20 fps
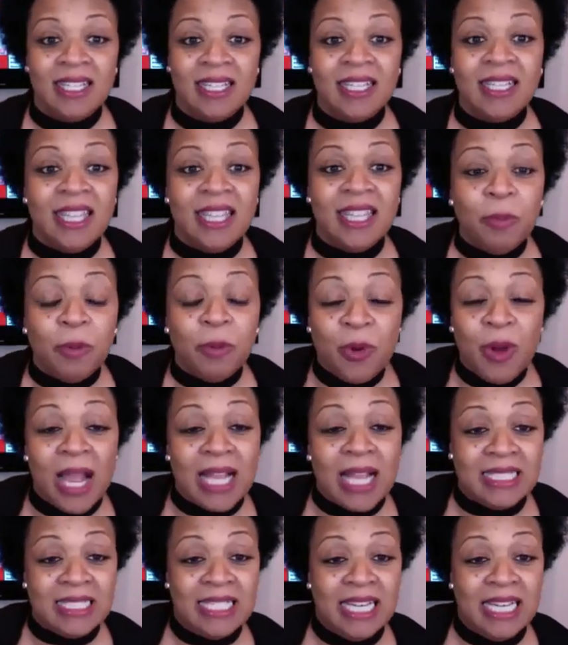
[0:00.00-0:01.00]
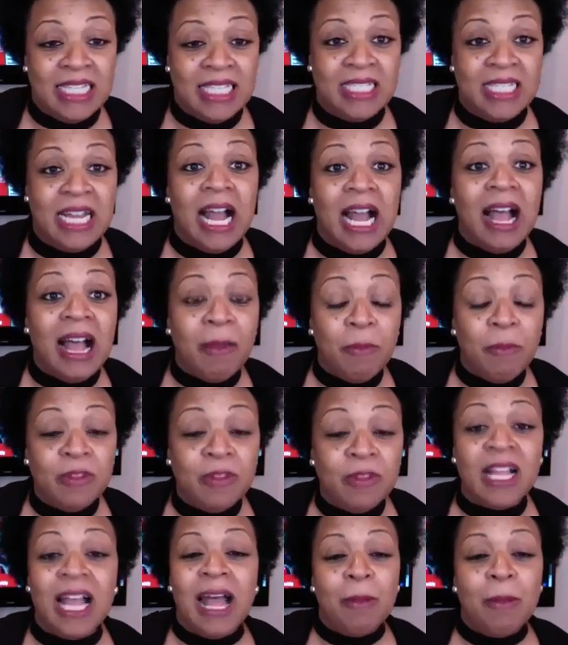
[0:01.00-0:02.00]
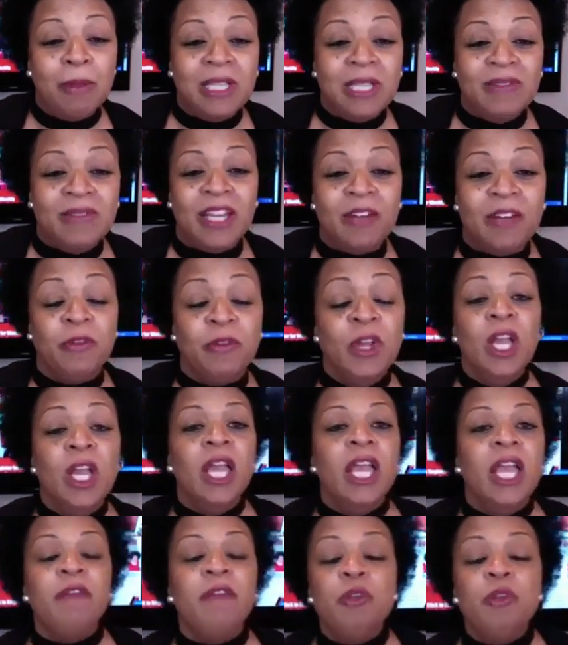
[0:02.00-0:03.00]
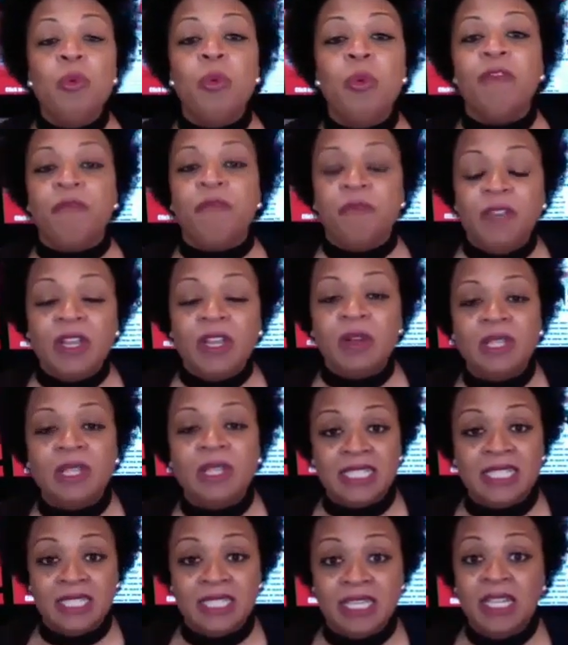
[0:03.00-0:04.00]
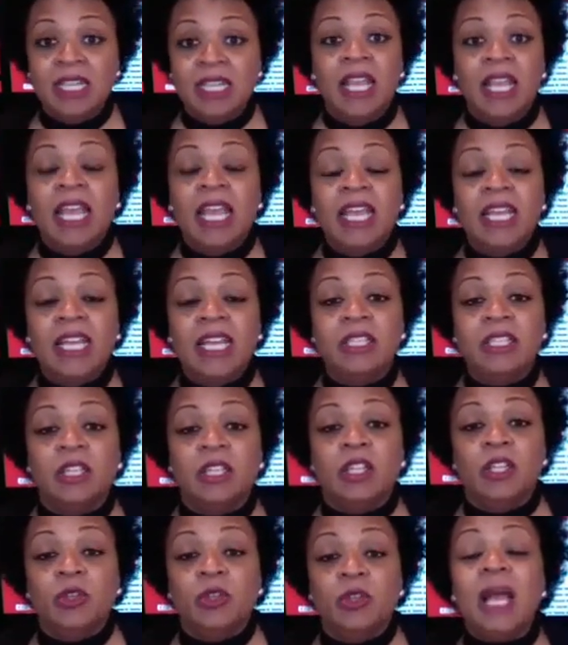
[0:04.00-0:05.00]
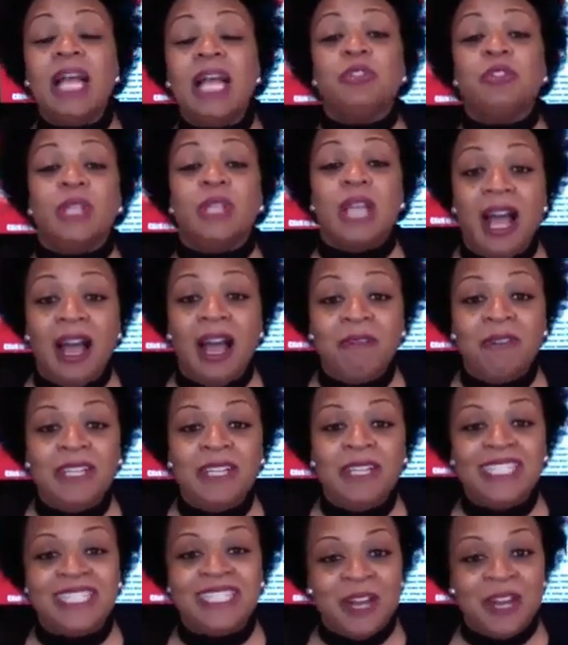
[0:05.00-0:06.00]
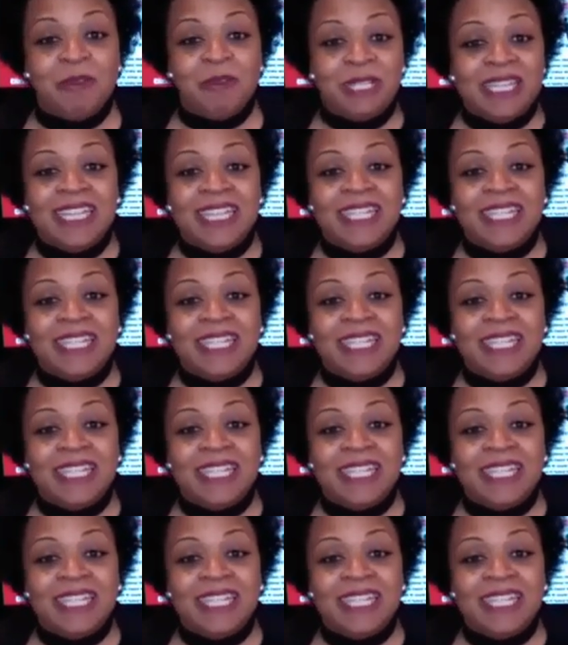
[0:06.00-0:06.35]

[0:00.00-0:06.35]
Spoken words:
the procrastination. I believe that if you were fearless and you had your confidence and everything